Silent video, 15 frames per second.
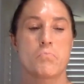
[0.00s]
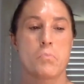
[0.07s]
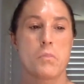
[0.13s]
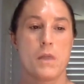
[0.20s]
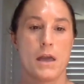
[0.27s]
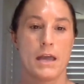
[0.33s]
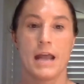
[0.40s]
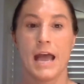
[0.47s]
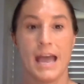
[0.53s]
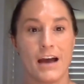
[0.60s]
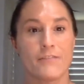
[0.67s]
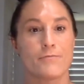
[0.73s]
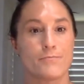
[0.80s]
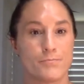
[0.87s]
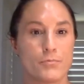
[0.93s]
and I have
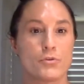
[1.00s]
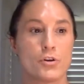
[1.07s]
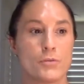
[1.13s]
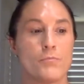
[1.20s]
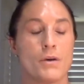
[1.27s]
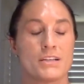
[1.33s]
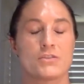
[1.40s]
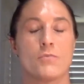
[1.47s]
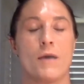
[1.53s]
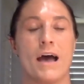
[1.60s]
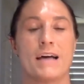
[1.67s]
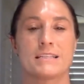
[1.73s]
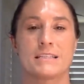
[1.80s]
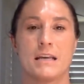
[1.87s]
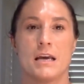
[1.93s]
good muscle mass.
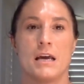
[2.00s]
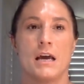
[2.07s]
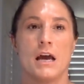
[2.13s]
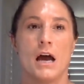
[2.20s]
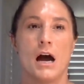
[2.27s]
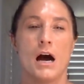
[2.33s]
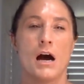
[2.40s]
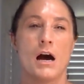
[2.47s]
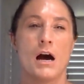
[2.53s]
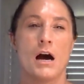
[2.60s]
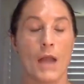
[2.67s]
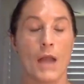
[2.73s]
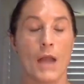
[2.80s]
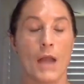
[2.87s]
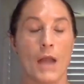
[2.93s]

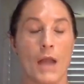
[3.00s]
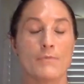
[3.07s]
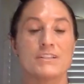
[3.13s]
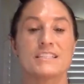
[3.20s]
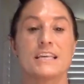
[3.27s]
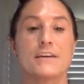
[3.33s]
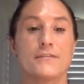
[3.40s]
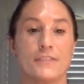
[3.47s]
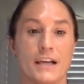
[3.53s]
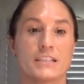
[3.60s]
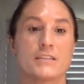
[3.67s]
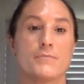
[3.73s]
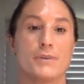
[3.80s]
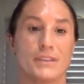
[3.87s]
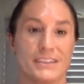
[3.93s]
Um, I would say
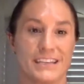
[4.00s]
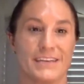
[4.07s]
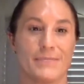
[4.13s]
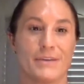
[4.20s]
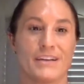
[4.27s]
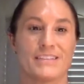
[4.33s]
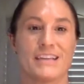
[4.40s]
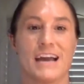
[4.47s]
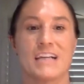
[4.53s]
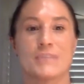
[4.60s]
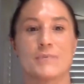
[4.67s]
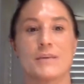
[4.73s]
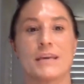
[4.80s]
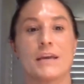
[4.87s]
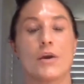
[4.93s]
flexibility because as we
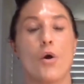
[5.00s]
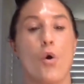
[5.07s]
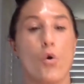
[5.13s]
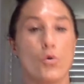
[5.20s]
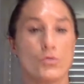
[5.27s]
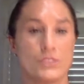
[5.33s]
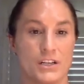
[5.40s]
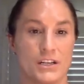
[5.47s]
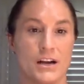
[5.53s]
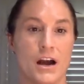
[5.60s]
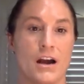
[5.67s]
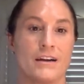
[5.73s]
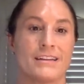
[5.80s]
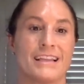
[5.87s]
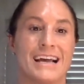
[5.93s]
get older, our
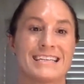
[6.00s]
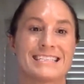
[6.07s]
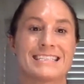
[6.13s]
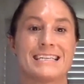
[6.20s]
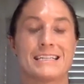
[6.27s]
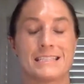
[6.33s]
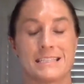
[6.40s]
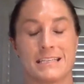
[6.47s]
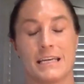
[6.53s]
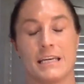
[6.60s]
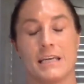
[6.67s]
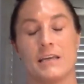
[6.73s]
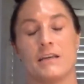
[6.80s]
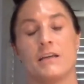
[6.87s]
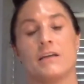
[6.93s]
elasticity,
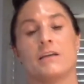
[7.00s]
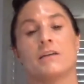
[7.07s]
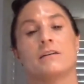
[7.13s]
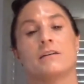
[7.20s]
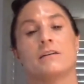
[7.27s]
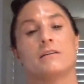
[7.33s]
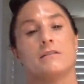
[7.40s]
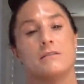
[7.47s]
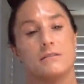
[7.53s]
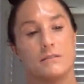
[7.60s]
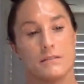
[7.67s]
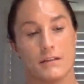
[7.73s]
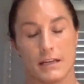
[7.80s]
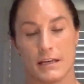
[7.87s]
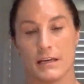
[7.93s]

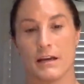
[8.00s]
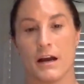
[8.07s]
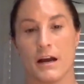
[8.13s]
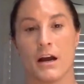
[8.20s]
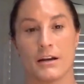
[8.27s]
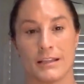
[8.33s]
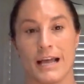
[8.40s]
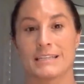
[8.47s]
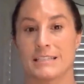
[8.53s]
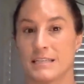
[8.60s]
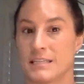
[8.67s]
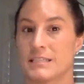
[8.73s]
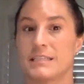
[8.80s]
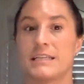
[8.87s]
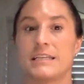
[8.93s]
our elasticity
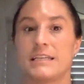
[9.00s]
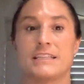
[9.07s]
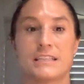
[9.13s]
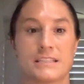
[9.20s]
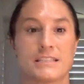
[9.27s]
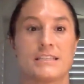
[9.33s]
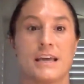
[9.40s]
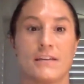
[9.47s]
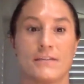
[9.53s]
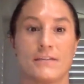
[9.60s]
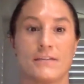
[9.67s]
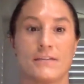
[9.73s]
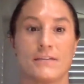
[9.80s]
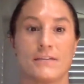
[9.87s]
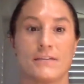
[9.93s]
just definitely
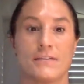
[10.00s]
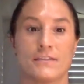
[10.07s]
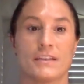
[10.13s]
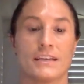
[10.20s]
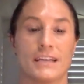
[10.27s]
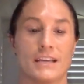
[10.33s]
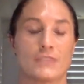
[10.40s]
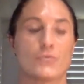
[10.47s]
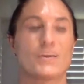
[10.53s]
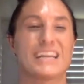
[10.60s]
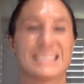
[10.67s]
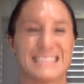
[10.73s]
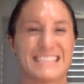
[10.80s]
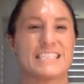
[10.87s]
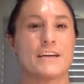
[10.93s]
gets we get
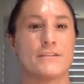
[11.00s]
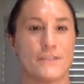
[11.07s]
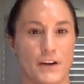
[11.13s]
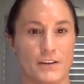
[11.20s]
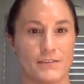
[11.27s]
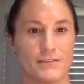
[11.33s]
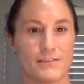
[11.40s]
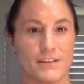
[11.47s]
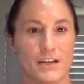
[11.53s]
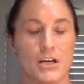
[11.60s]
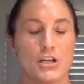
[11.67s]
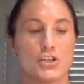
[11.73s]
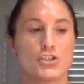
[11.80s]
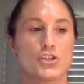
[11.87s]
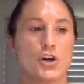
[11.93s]
stiffer.
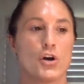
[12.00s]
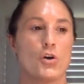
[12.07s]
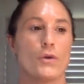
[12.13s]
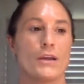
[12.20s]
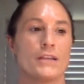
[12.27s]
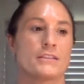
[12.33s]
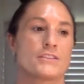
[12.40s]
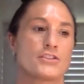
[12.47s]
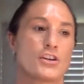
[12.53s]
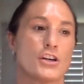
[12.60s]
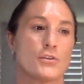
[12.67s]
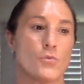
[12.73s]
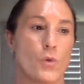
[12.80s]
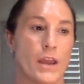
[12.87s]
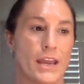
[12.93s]
So, in certain
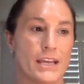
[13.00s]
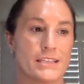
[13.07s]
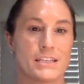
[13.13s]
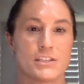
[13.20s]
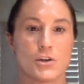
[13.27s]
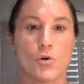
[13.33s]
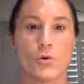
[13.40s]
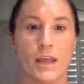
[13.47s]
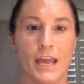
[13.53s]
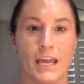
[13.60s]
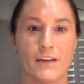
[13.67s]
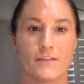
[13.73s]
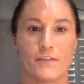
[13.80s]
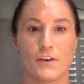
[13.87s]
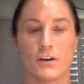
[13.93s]
ways, it's okay for
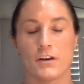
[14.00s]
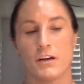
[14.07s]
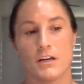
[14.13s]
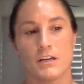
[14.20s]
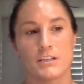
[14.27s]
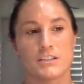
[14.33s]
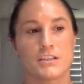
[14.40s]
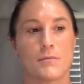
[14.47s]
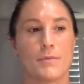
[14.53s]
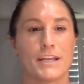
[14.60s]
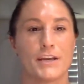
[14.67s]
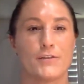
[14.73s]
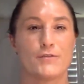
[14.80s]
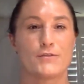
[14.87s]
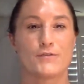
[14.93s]
somebody who's
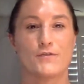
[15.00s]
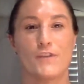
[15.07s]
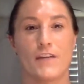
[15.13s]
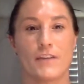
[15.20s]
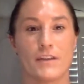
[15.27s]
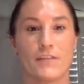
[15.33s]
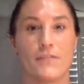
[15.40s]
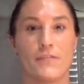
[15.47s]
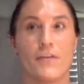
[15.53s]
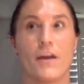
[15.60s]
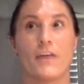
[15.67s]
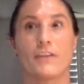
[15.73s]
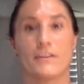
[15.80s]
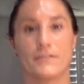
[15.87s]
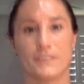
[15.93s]
very, very
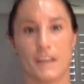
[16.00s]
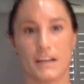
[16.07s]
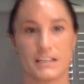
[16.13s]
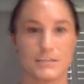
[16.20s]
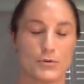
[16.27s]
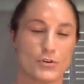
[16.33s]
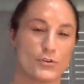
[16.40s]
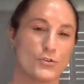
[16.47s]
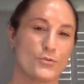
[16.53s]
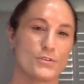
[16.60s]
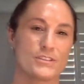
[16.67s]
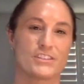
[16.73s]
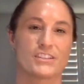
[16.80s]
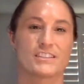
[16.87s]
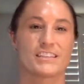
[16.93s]
flexible, who was
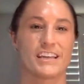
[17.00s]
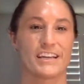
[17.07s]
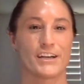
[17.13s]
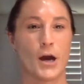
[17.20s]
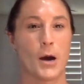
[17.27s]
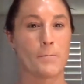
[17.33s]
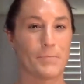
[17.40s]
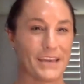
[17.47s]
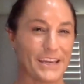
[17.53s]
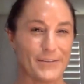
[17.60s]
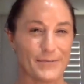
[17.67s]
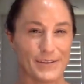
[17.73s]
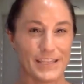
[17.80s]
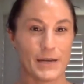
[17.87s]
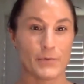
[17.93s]
just like Gumby when they were
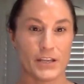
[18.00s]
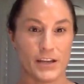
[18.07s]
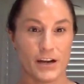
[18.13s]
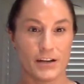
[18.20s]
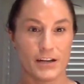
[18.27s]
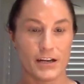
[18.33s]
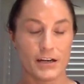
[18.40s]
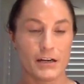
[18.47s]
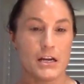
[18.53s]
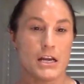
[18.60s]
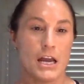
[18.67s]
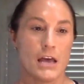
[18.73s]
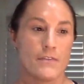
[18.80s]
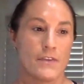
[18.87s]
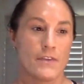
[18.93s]
younger and they
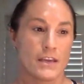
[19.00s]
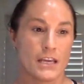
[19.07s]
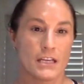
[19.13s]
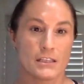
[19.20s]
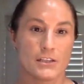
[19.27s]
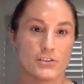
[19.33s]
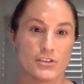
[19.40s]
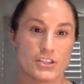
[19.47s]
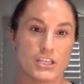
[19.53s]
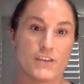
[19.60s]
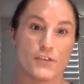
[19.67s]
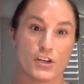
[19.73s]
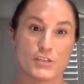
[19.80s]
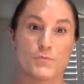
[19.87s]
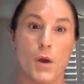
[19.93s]
get a little stiffer. It's
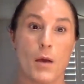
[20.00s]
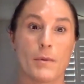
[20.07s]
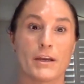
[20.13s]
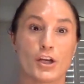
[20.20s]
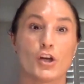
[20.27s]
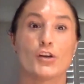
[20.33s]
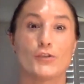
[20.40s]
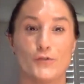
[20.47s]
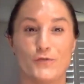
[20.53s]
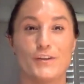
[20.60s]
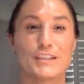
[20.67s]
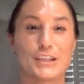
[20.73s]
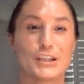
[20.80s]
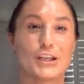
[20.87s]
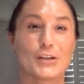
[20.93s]
probably good. It's a
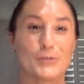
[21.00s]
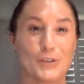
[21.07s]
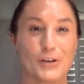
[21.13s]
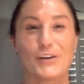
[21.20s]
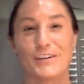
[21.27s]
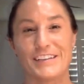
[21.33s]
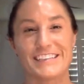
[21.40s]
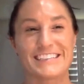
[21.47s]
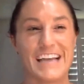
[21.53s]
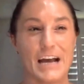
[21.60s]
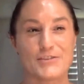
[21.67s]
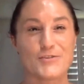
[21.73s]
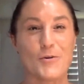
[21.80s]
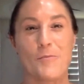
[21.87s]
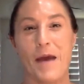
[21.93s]
little good. It's not so
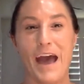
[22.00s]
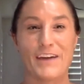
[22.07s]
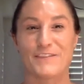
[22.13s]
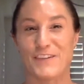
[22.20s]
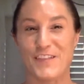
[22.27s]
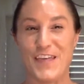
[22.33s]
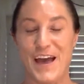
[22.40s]
bad for them.